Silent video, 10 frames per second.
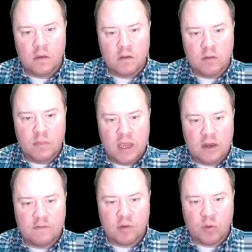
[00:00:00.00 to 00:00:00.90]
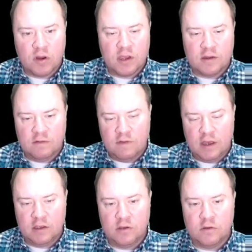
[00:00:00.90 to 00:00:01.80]
The mean of the predicted
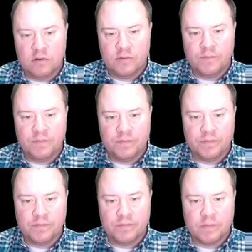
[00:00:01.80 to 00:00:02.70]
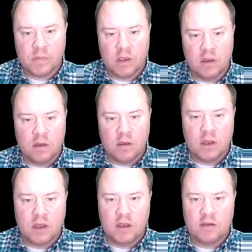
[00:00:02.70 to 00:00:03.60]
value
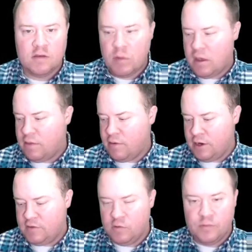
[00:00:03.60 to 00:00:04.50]
is about 32.